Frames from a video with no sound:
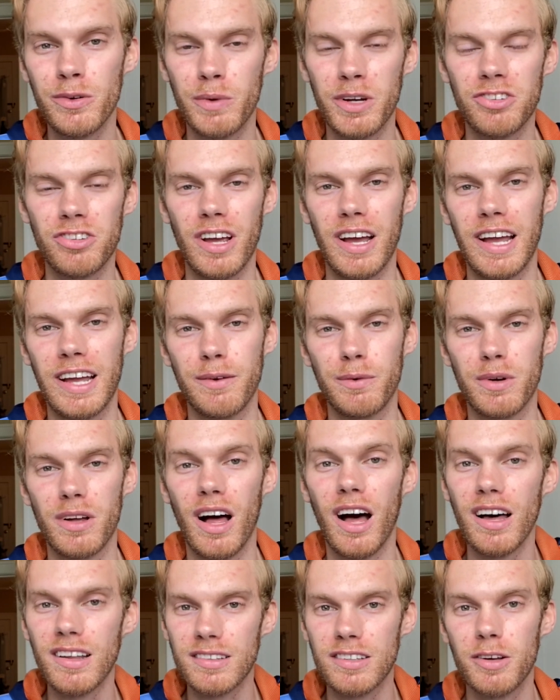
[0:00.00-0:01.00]
which I will
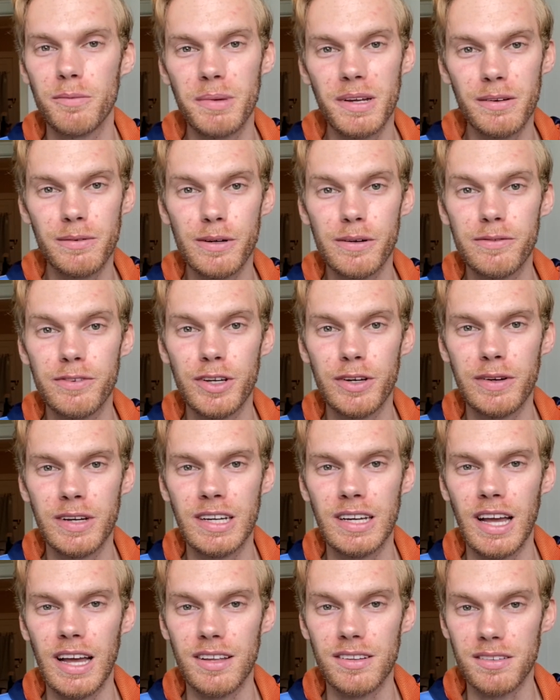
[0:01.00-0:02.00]
also be
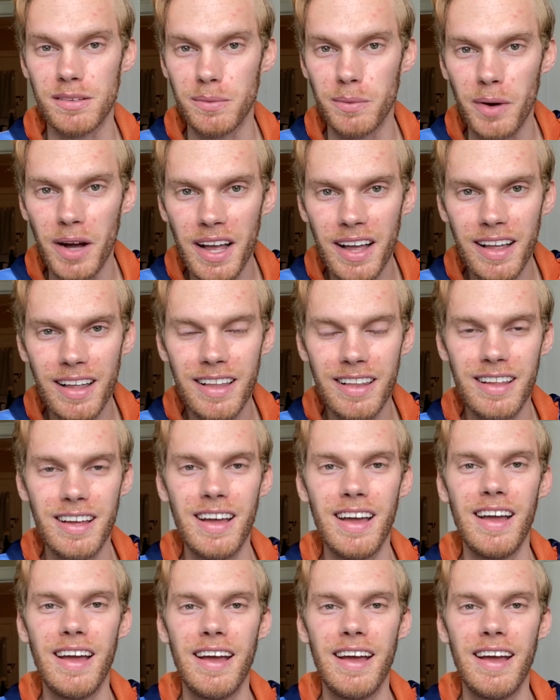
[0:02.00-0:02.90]
reviewing as well,